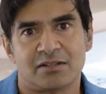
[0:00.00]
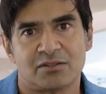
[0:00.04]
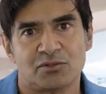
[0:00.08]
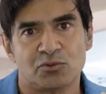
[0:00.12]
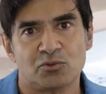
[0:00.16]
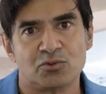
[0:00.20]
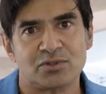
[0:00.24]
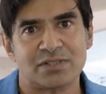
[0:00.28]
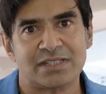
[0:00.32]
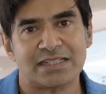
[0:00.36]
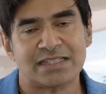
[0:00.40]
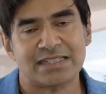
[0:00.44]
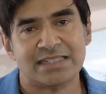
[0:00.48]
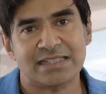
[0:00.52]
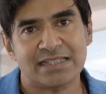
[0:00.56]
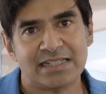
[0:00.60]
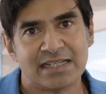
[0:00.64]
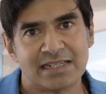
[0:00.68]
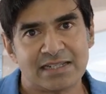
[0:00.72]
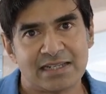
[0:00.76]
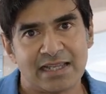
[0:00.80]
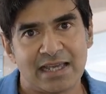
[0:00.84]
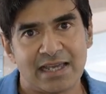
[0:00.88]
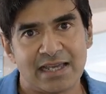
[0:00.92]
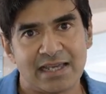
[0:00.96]
using
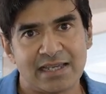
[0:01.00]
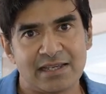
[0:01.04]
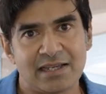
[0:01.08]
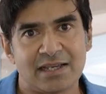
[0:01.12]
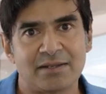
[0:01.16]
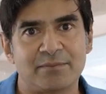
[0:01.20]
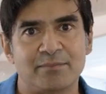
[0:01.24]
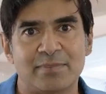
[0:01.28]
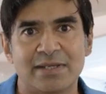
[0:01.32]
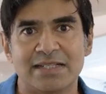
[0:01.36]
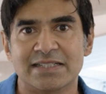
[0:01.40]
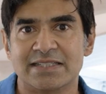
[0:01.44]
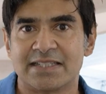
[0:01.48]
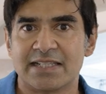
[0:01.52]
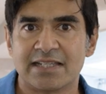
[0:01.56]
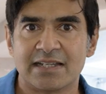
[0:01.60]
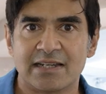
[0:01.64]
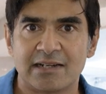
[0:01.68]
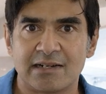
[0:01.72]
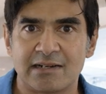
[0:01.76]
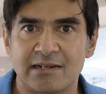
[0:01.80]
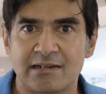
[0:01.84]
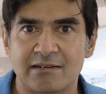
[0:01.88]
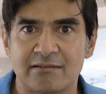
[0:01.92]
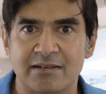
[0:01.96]
DNA and
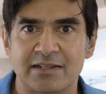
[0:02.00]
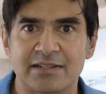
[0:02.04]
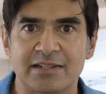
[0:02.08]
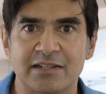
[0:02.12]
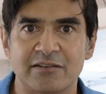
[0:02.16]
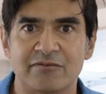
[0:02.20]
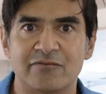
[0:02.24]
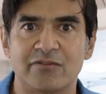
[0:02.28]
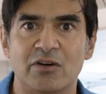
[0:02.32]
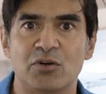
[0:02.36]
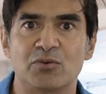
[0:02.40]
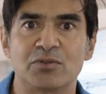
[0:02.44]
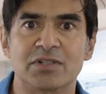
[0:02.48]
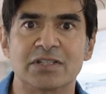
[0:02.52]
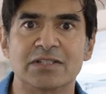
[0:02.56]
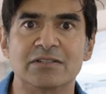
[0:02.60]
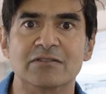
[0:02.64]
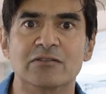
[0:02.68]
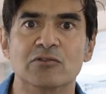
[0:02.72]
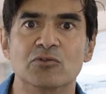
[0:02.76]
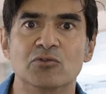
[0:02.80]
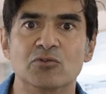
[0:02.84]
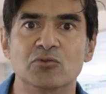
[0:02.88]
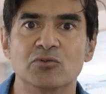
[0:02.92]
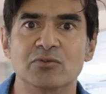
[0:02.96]
PCR, and they found it
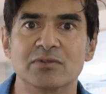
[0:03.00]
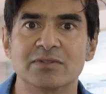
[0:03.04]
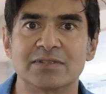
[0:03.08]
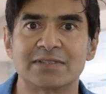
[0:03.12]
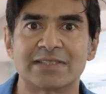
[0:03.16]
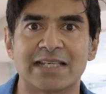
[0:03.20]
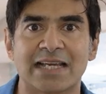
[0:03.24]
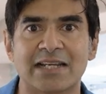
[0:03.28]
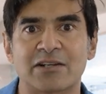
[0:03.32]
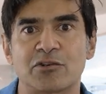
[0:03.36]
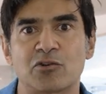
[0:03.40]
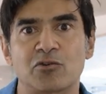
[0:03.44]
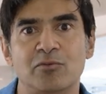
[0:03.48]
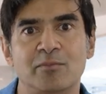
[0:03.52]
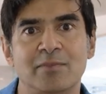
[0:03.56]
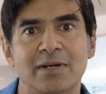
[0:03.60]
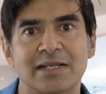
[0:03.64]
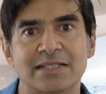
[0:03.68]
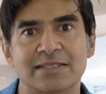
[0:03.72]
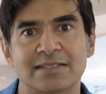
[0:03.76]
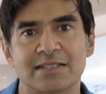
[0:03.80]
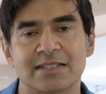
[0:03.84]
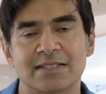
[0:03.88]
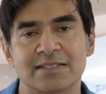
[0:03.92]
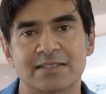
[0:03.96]
grew
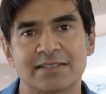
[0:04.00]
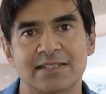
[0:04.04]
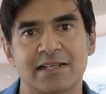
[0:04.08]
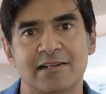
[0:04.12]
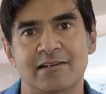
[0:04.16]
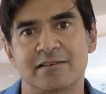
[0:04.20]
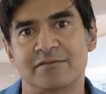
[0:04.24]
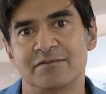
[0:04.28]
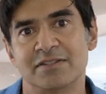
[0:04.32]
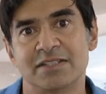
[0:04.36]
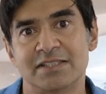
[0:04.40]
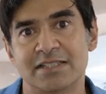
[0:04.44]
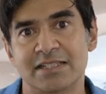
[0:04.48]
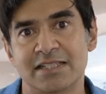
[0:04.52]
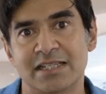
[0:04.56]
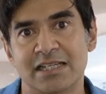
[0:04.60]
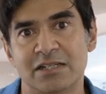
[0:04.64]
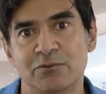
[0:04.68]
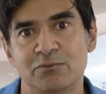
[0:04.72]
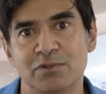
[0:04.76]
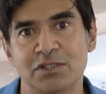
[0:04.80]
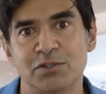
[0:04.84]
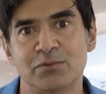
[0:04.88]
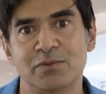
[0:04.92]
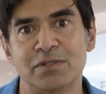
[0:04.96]
Saccharomyces
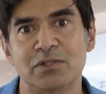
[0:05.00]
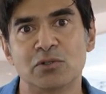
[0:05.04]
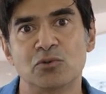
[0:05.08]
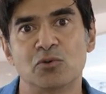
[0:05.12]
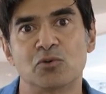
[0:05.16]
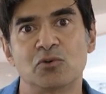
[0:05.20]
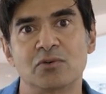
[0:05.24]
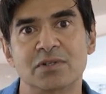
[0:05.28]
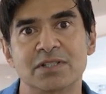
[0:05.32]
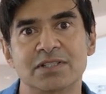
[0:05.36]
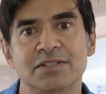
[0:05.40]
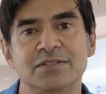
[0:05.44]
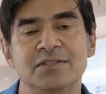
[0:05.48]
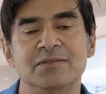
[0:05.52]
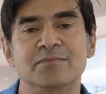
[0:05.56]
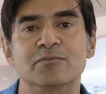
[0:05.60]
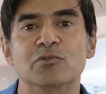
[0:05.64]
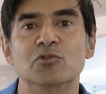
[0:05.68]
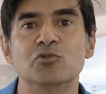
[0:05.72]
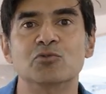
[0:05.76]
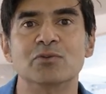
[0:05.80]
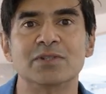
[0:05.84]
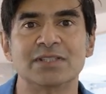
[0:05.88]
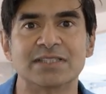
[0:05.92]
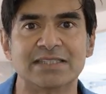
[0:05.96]
cerevisiae, which we know is the
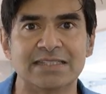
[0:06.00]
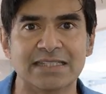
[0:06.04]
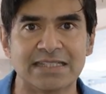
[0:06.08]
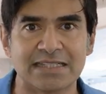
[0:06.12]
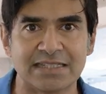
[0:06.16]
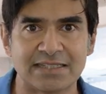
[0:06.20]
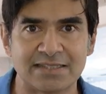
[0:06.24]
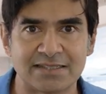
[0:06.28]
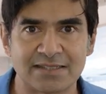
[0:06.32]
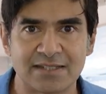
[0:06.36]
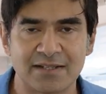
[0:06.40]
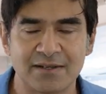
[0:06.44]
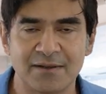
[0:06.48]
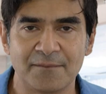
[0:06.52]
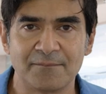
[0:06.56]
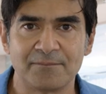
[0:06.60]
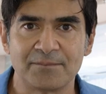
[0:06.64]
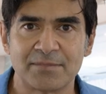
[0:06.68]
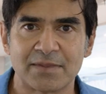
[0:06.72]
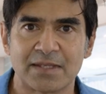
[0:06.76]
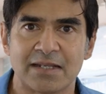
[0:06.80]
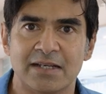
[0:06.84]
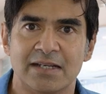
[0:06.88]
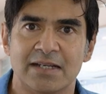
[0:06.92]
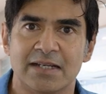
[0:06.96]
brewer's yeast.
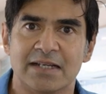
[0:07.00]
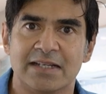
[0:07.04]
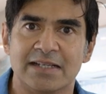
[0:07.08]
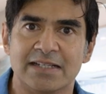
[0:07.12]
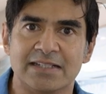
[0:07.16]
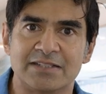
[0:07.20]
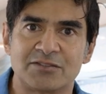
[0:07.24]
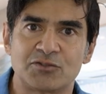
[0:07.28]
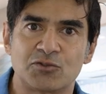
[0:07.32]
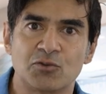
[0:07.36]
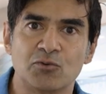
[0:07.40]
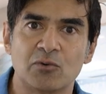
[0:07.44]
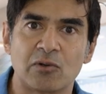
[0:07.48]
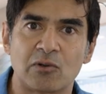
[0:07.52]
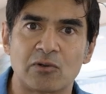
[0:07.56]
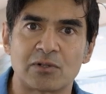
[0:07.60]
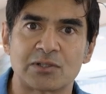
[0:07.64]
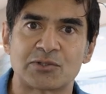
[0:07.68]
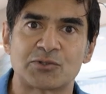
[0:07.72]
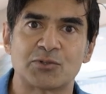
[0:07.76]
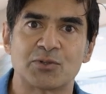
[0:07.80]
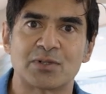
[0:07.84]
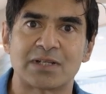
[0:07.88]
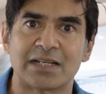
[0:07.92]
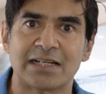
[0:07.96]
His stool
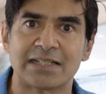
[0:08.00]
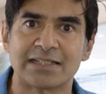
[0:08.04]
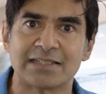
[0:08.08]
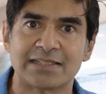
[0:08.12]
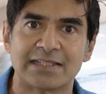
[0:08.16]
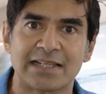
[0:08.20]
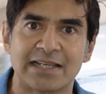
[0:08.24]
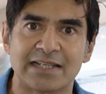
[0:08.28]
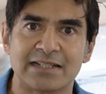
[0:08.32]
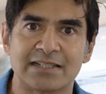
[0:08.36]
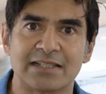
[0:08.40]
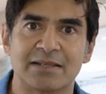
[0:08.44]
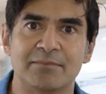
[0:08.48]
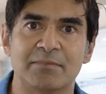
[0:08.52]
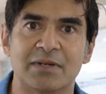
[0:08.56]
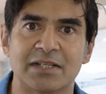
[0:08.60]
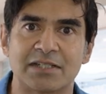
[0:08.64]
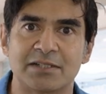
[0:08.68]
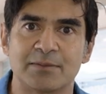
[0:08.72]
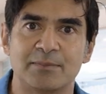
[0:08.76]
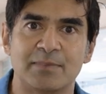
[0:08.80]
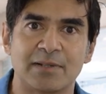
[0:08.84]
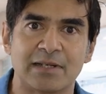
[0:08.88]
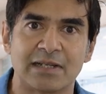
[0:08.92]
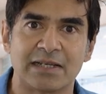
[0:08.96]
also contained the
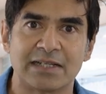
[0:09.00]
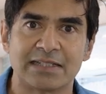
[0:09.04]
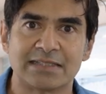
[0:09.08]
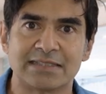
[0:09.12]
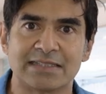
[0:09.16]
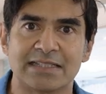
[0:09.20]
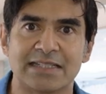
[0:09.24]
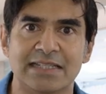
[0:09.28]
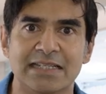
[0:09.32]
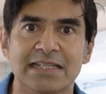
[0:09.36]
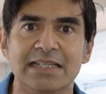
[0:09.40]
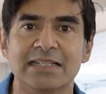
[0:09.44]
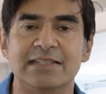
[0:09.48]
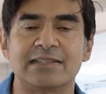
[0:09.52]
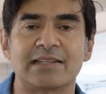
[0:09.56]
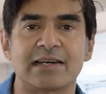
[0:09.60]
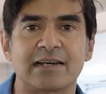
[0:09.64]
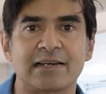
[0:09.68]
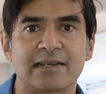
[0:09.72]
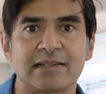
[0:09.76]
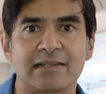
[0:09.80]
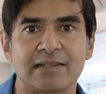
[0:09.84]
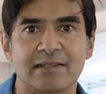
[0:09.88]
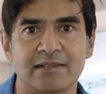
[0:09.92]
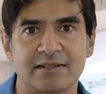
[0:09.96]
metabolites
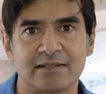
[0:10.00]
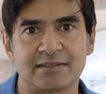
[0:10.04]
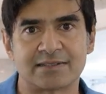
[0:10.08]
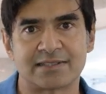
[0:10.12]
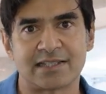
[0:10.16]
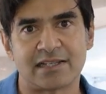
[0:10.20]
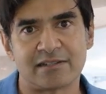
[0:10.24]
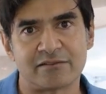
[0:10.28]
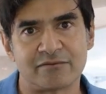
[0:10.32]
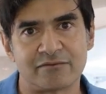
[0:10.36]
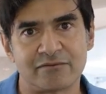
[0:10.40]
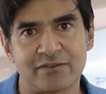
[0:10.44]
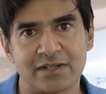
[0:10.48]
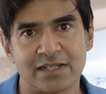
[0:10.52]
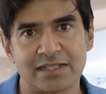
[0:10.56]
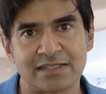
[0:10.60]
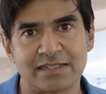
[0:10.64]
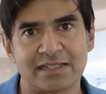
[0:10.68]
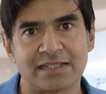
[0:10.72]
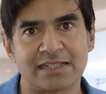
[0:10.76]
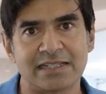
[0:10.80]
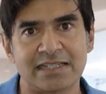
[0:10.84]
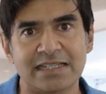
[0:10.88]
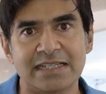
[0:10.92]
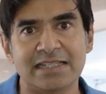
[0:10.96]
ethyl sulfate
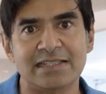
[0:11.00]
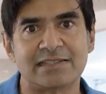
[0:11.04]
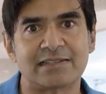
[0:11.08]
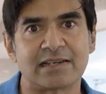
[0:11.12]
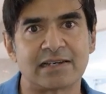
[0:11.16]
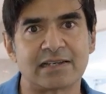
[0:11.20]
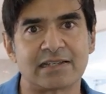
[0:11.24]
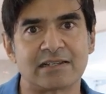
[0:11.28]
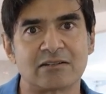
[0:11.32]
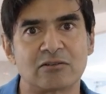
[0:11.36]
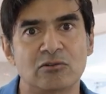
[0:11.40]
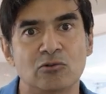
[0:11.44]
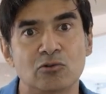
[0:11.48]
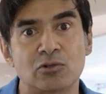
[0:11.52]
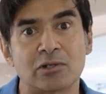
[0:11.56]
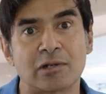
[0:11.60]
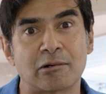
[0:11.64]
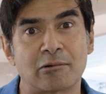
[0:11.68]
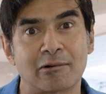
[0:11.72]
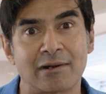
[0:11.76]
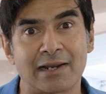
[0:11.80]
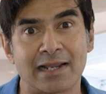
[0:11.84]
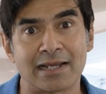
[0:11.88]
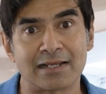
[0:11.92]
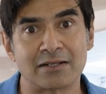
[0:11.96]
and ethyl
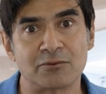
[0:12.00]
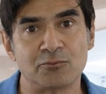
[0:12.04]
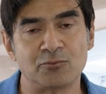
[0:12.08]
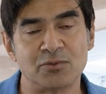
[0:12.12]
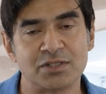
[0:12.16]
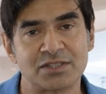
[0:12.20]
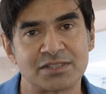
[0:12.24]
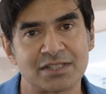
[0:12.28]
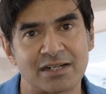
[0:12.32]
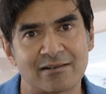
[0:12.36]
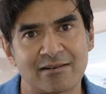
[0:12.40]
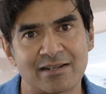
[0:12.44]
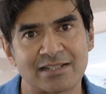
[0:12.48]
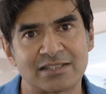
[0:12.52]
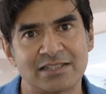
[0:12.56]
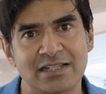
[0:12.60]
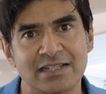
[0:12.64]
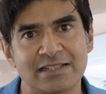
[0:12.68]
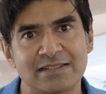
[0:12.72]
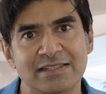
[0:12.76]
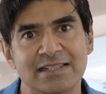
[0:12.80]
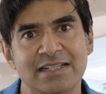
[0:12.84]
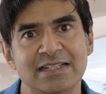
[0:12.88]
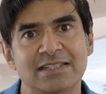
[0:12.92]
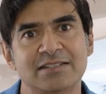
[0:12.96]
glucuronide, which are
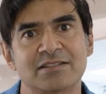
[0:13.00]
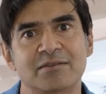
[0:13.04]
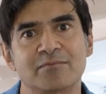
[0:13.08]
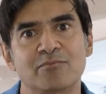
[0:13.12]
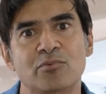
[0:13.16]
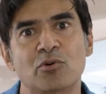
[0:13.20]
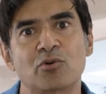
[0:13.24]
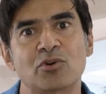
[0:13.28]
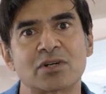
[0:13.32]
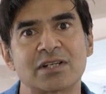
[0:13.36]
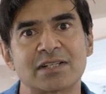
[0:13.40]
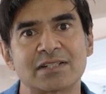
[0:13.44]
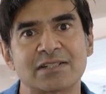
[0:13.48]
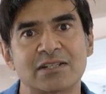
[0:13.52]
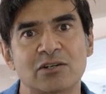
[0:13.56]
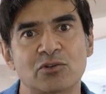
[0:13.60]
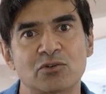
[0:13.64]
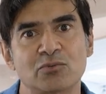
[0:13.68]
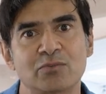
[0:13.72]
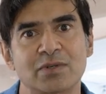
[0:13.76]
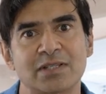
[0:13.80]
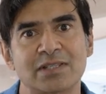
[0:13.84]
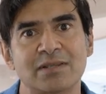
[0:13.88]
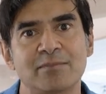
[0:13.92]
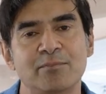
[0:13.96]
actually things that are broken
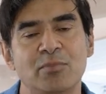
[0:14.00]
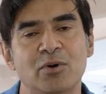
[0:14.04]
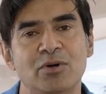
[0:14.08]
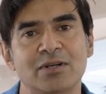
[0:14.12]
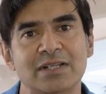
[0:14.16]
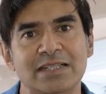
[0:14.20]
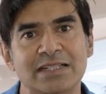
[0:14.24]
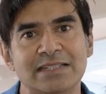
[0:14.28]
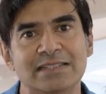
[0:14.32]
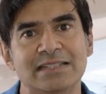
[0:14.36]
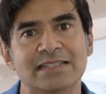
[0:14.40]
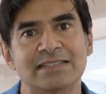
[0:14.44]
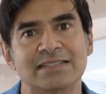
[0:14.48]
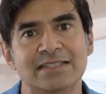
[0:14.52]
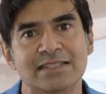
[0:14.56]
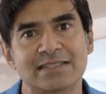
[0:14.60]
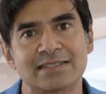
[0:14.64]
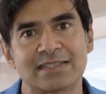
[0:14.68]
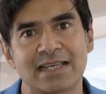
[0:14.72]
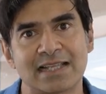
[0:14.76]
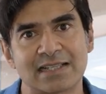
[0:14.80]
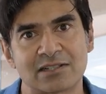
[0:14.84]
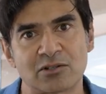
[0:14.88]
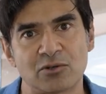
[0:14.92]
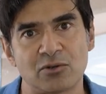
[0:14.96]
down when the body
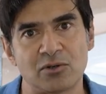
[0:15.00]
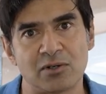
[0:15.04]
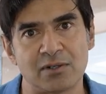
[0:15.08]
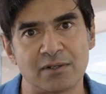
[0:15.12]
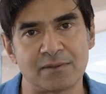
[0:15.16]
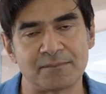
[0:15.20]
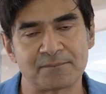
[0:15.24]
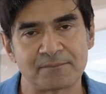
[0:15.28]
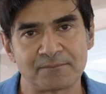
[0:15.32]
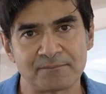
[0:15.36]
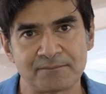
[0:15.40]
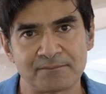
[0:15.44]
digests alcohol.